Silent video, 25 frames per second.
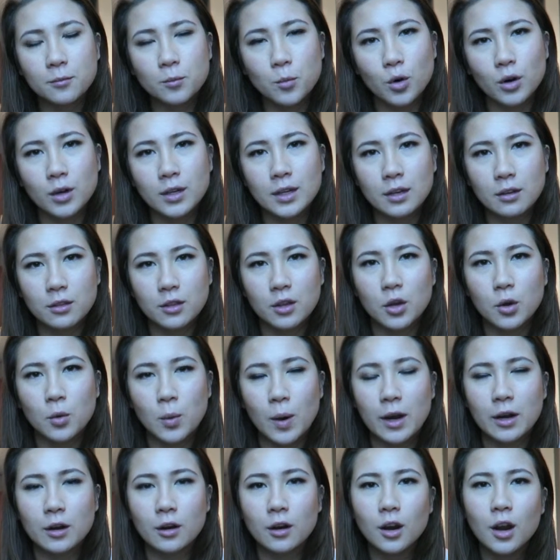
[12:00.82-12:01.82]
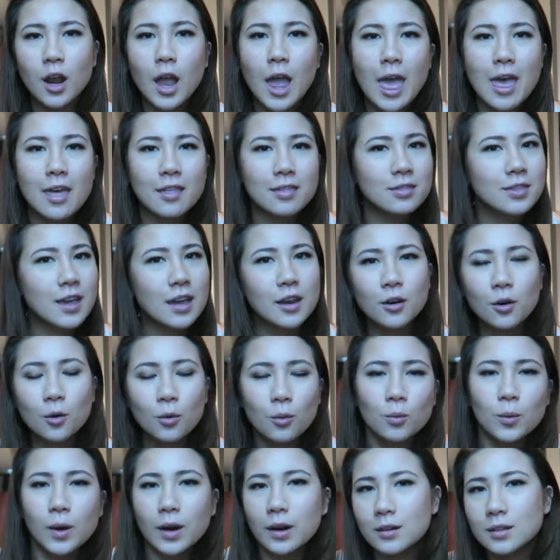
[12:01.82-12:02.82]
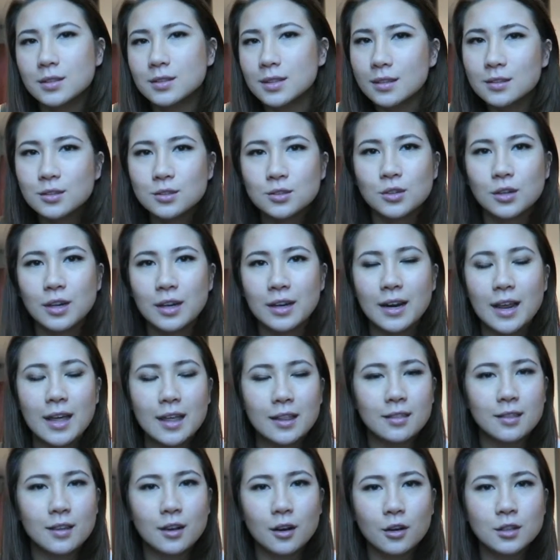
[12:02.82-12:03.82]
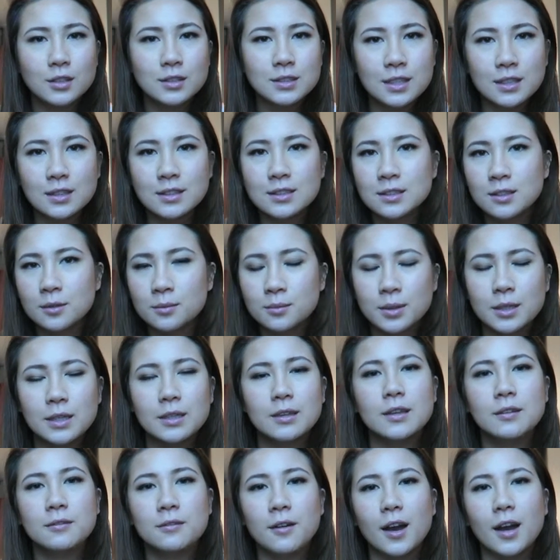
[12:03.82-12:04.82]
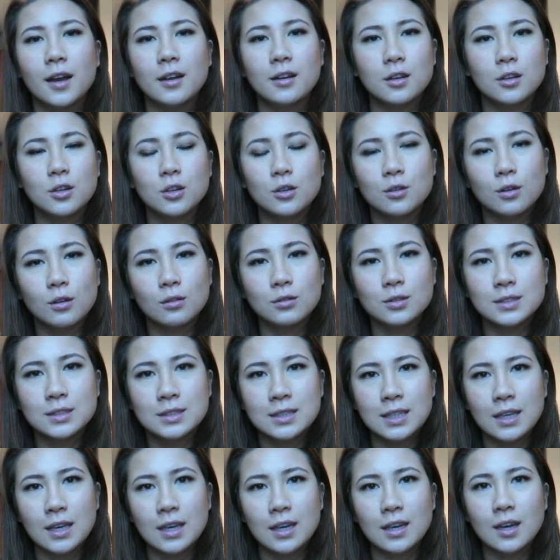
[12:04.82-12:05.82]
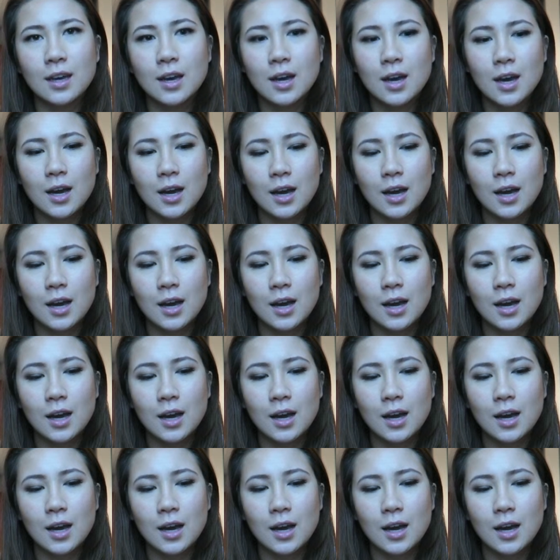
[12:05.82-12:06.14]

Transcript: more near the equator, they don't wear sunscreen and their skin is completely fine, and you don't see